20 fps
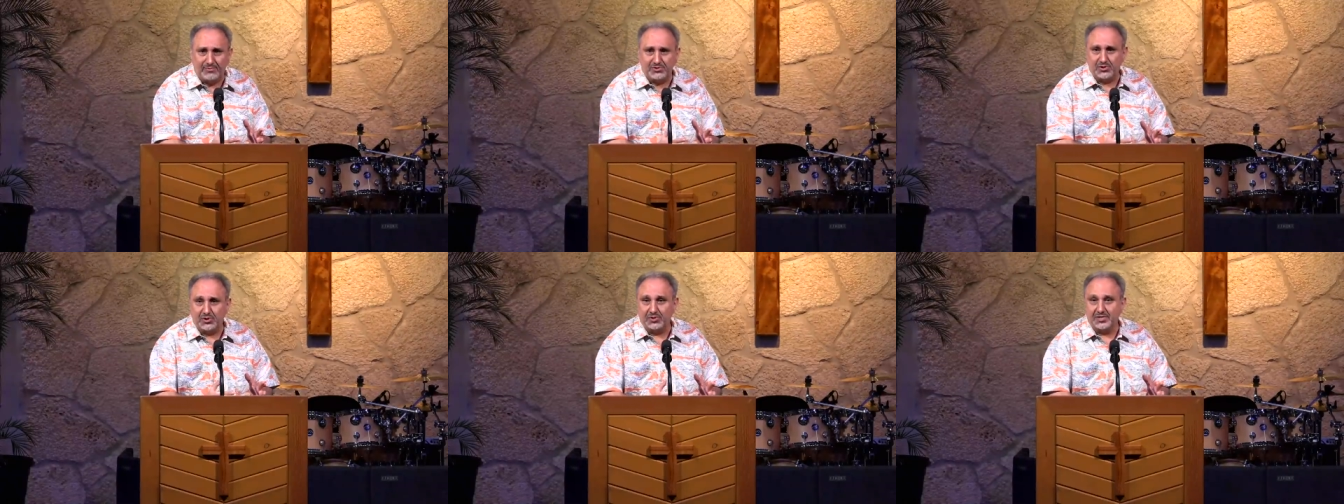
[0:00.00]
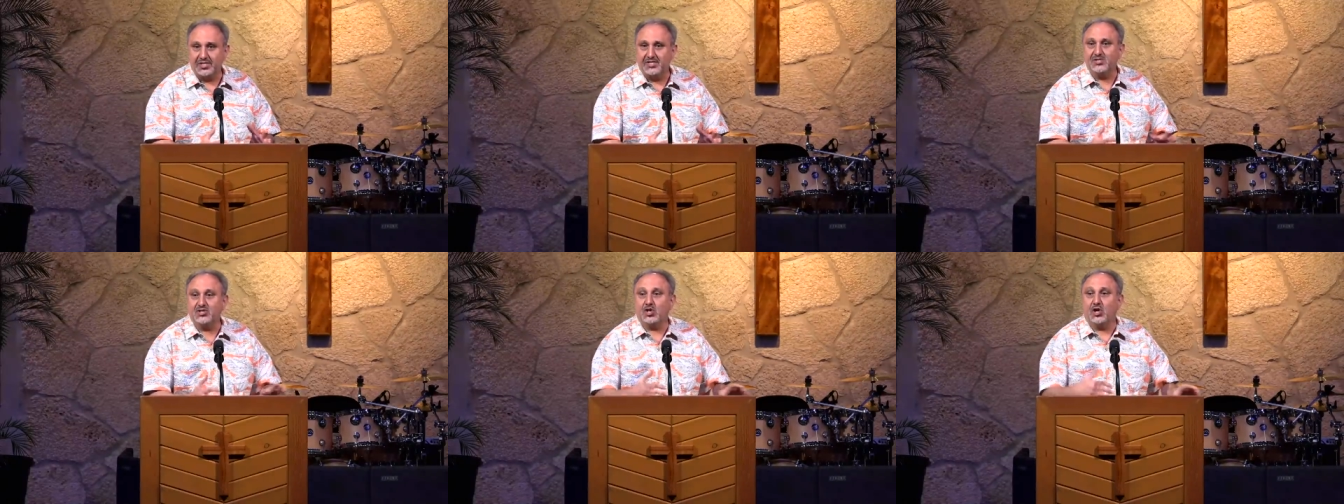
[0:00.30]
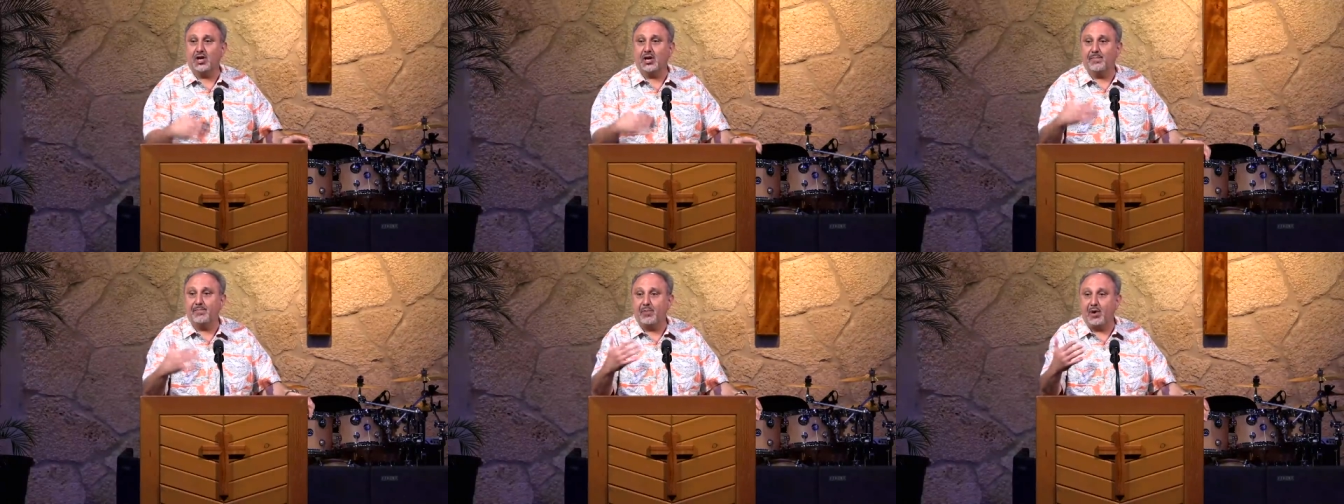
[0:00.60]
I'm so you
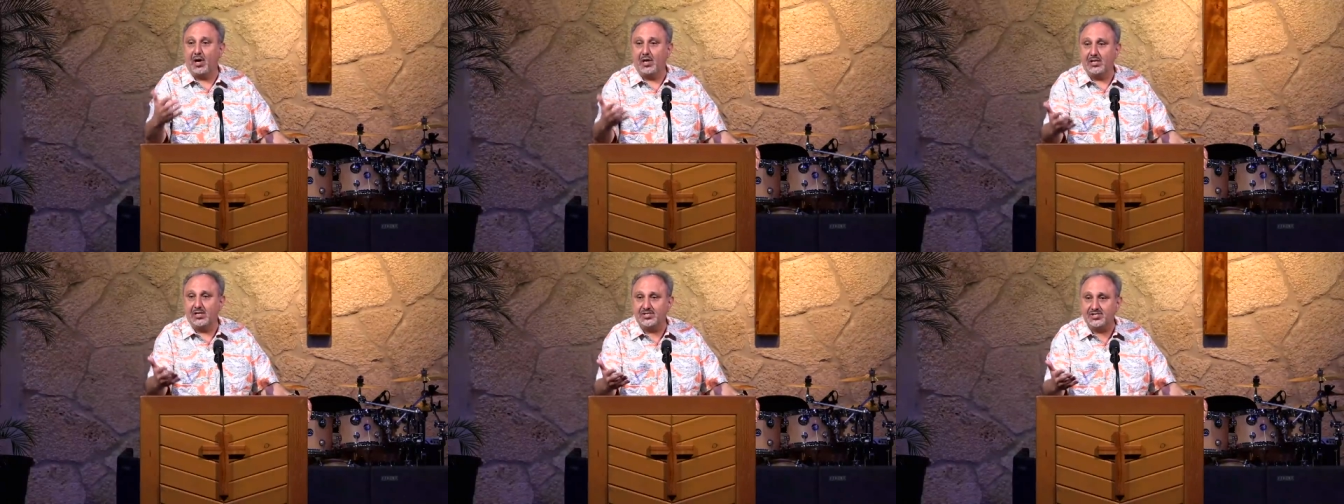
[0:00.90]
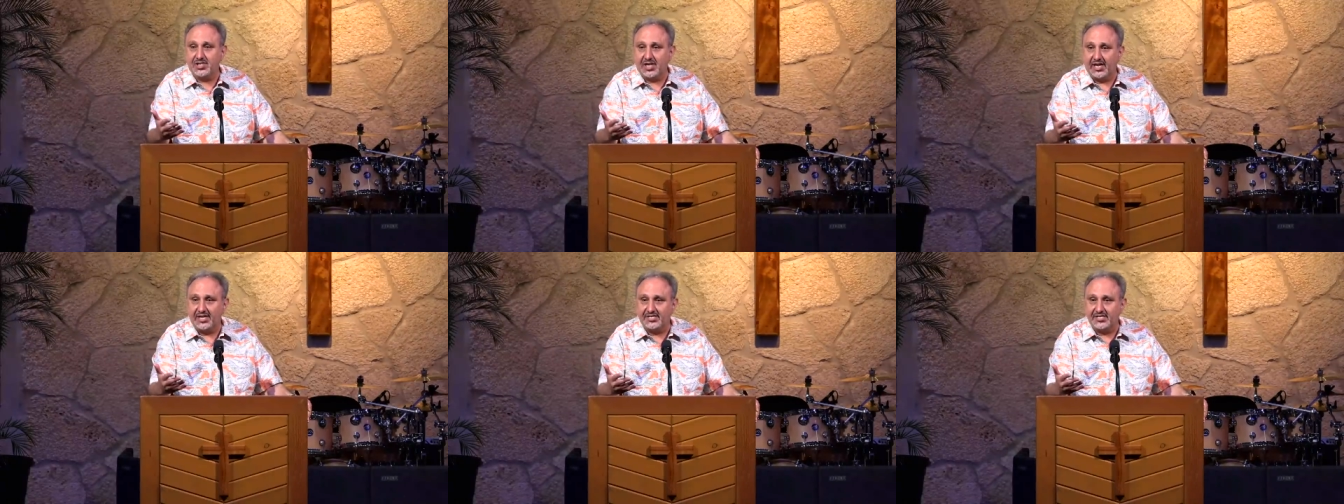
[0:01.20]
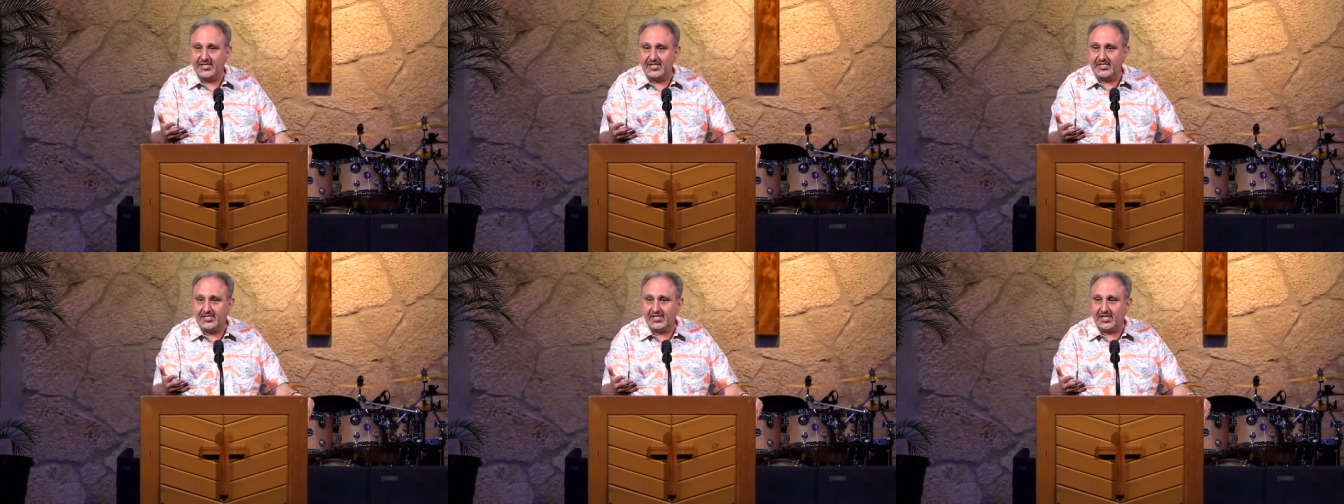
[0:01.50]
start
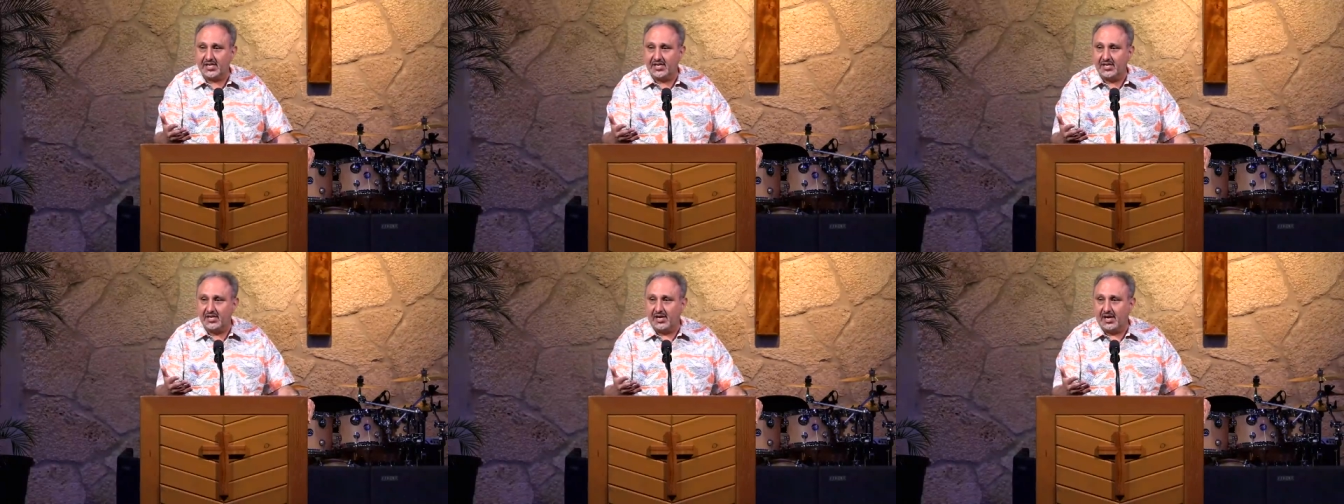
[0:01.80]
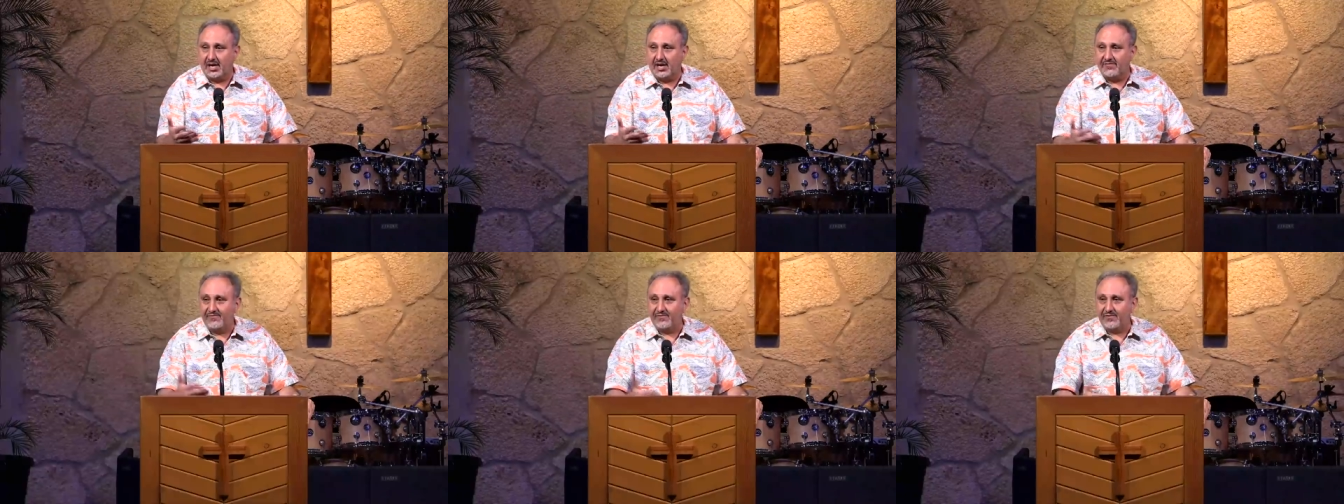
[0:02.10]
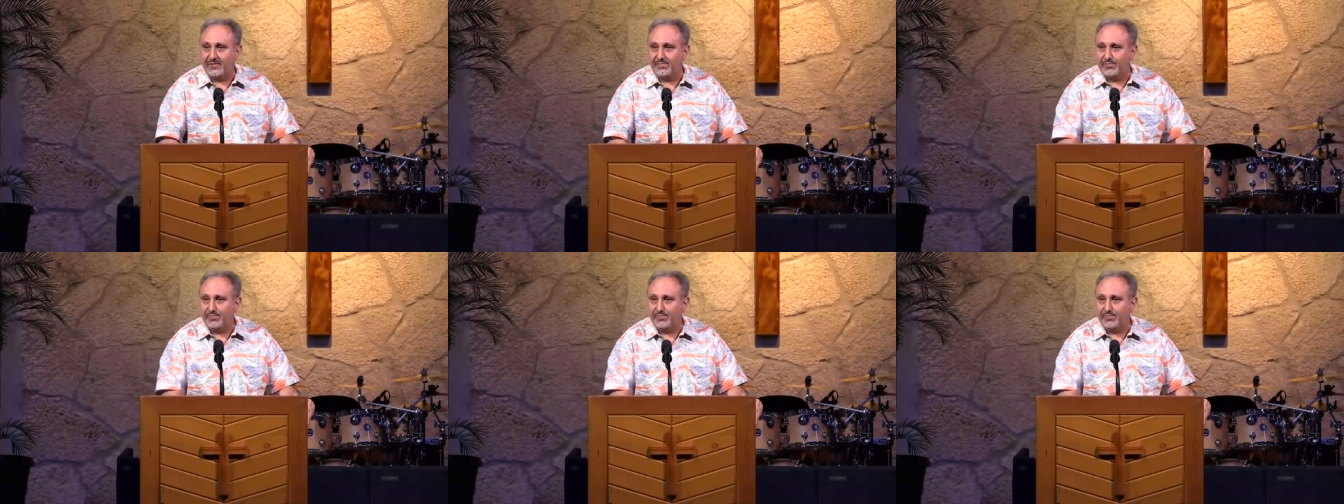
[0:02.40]
apologizing to God